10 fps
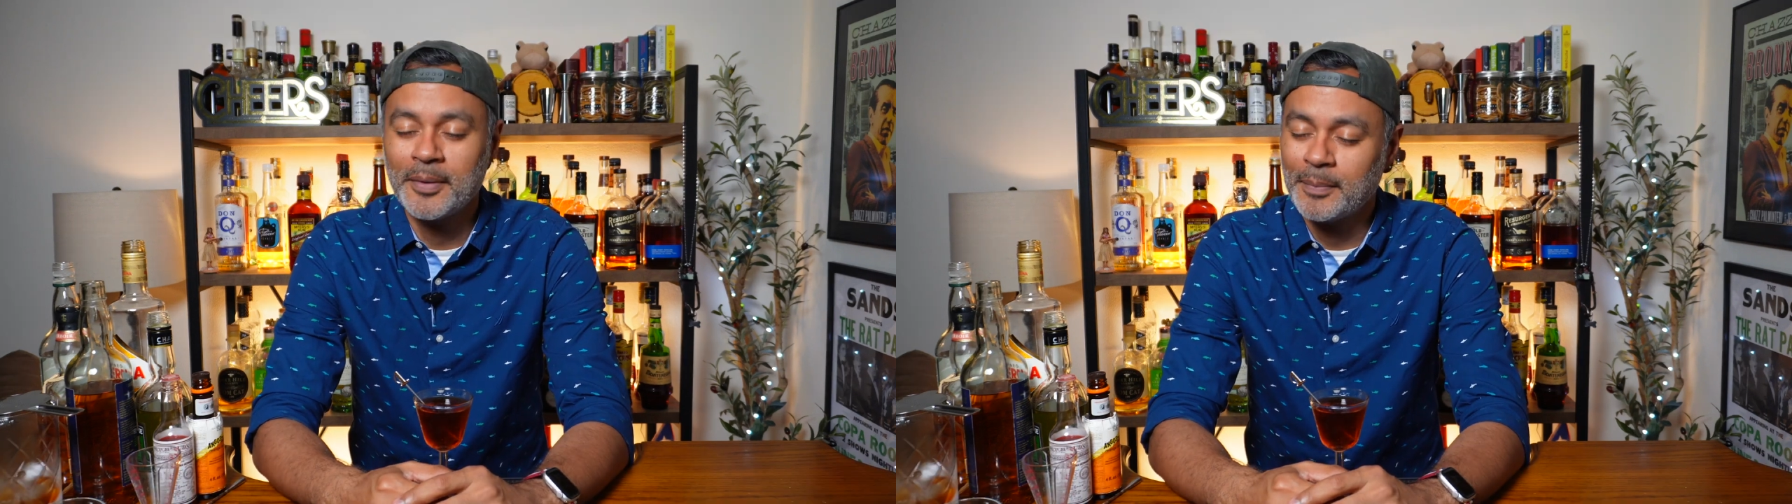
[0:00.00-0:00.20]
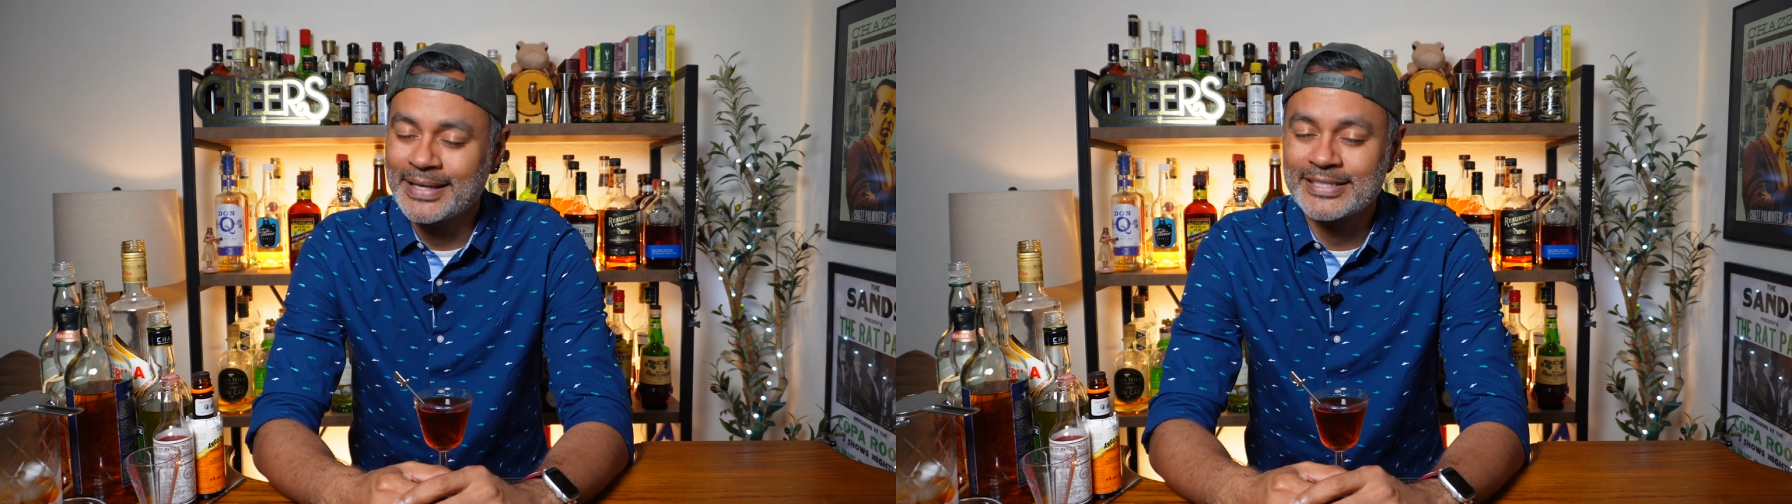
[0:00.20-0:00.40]

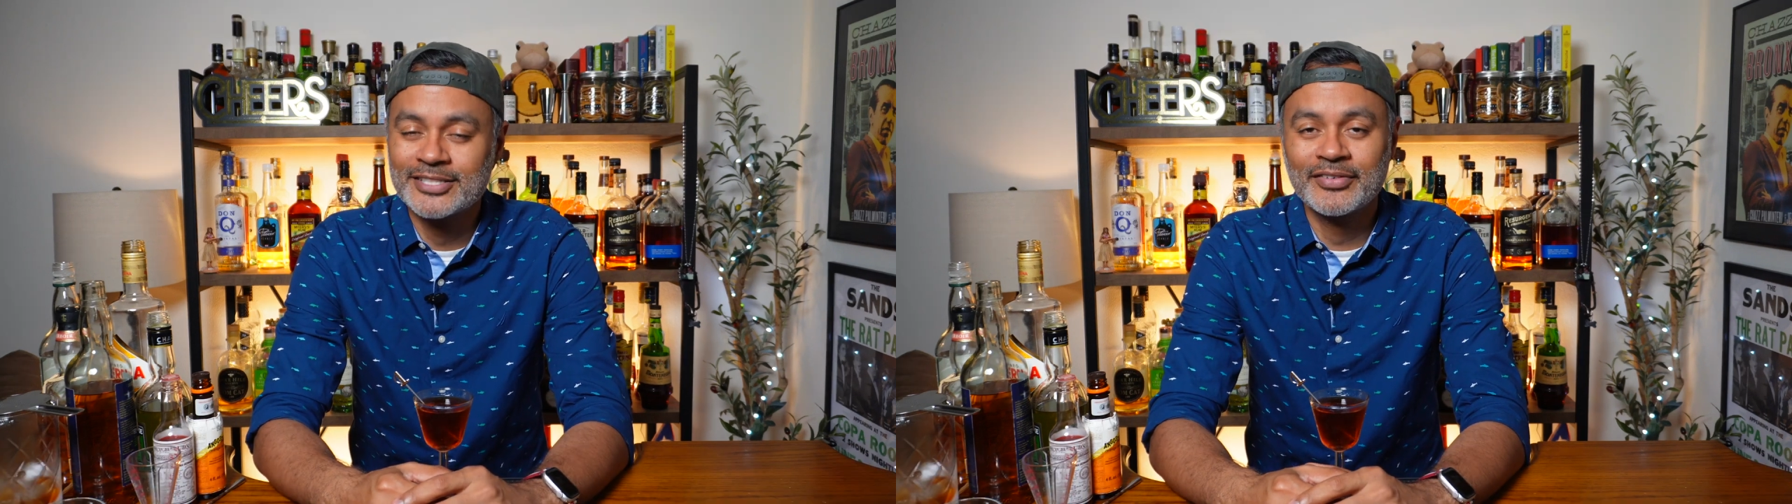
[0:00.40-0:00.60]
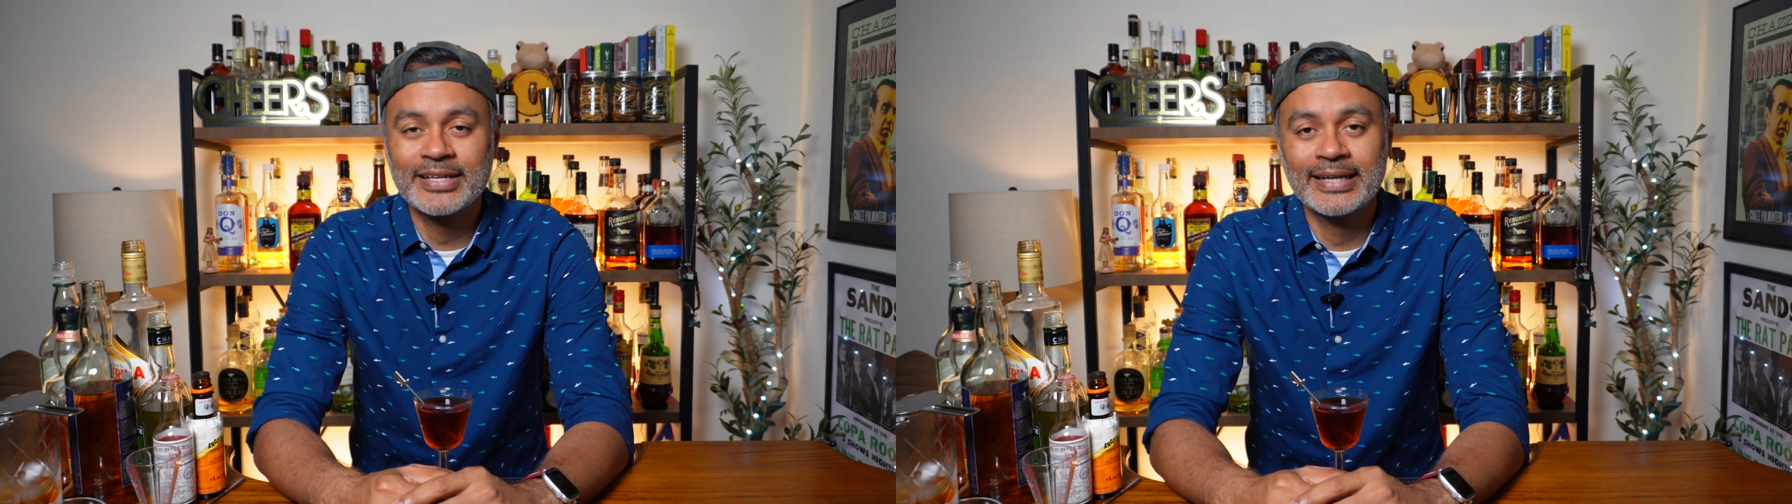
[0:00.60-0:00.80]
make
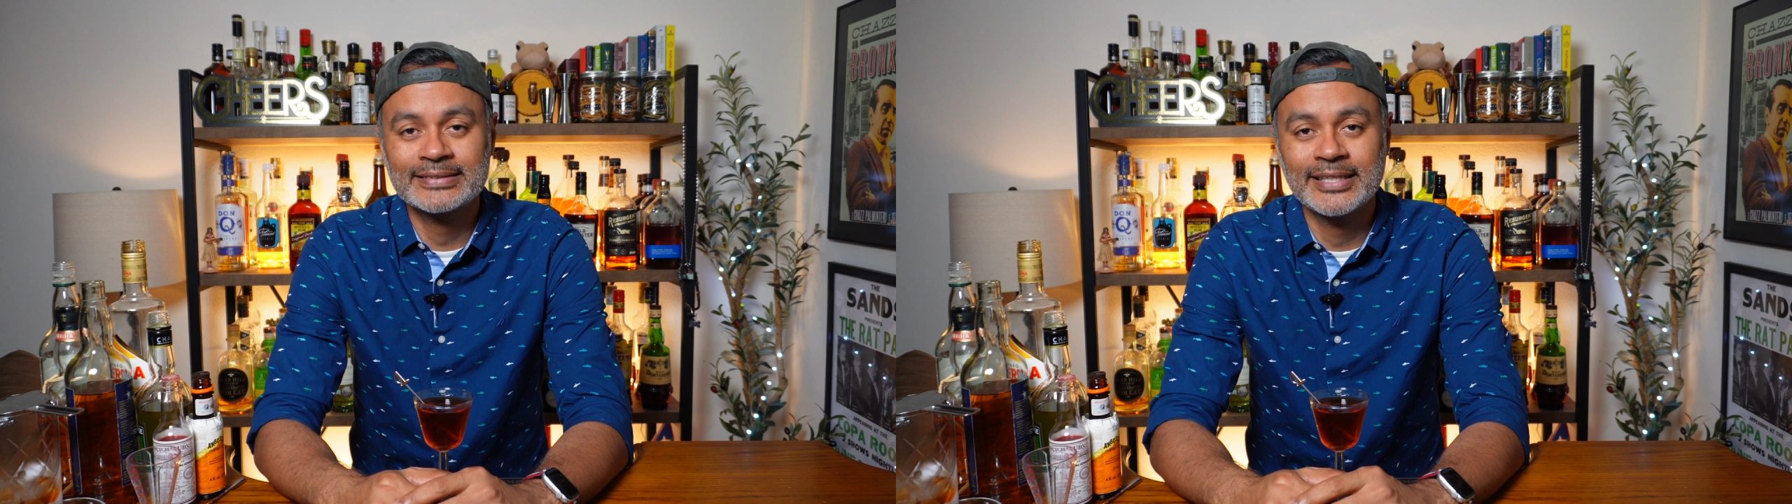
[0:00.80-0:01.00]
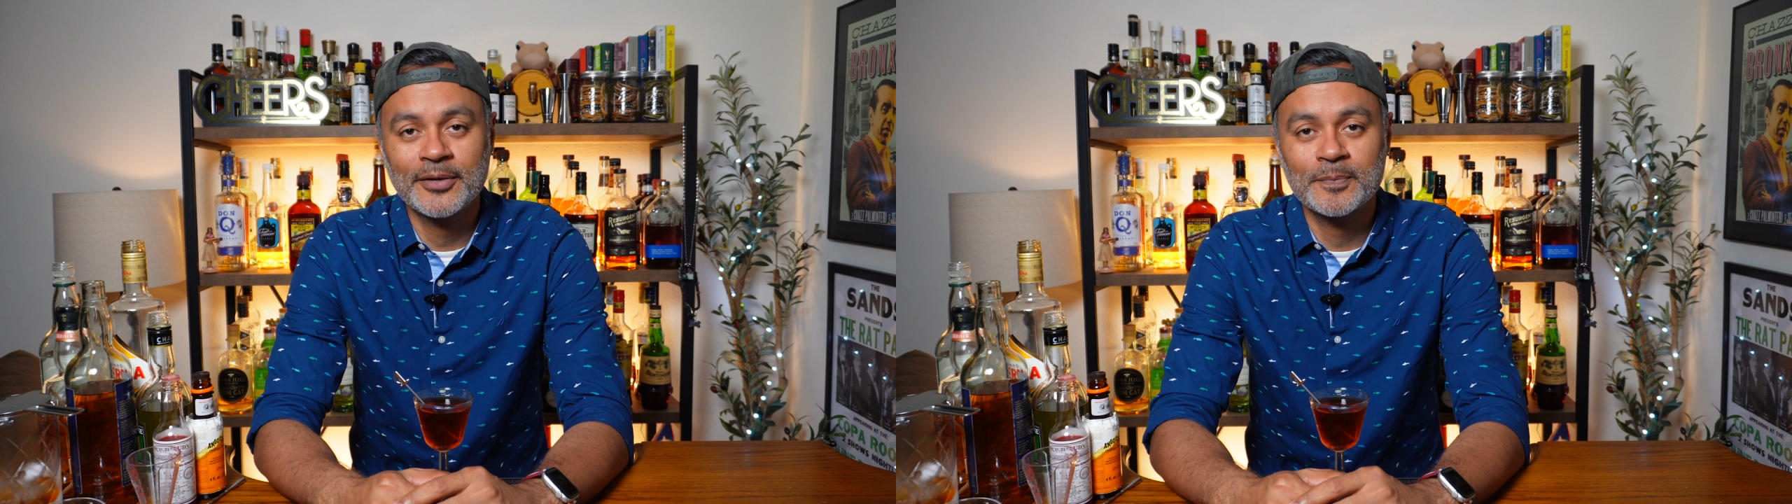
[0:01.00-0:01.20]
yourself a
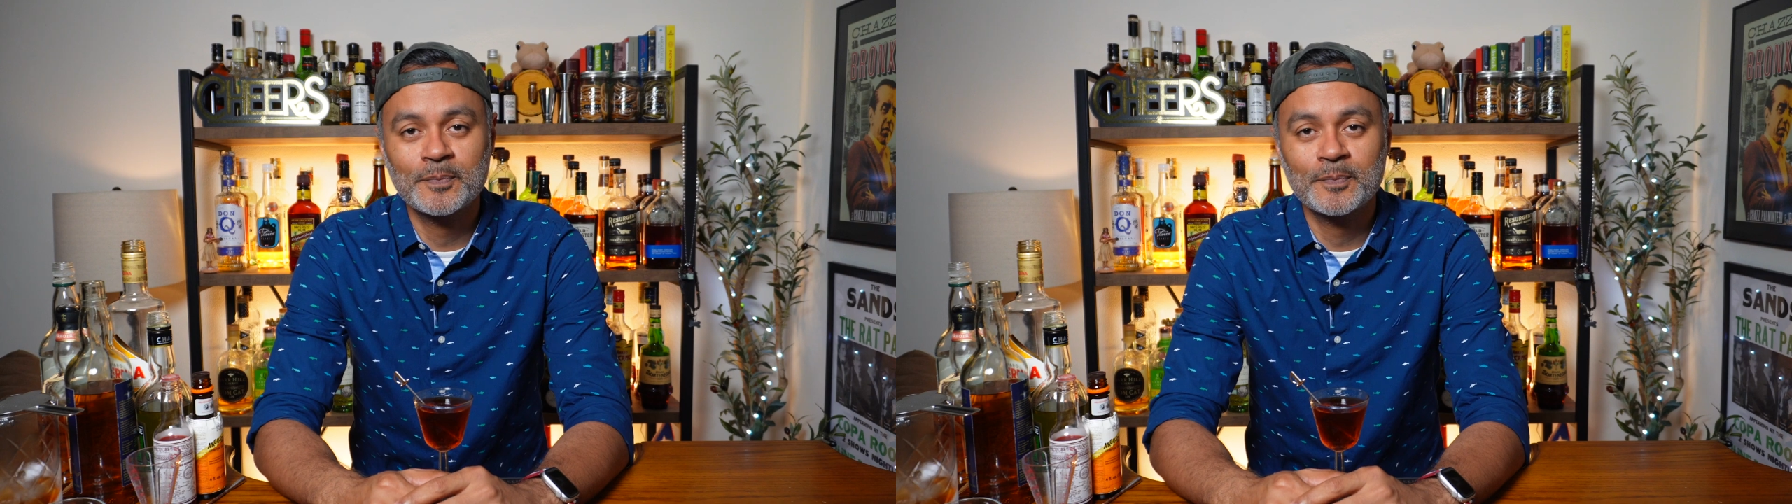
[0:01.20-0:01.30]
cocktail.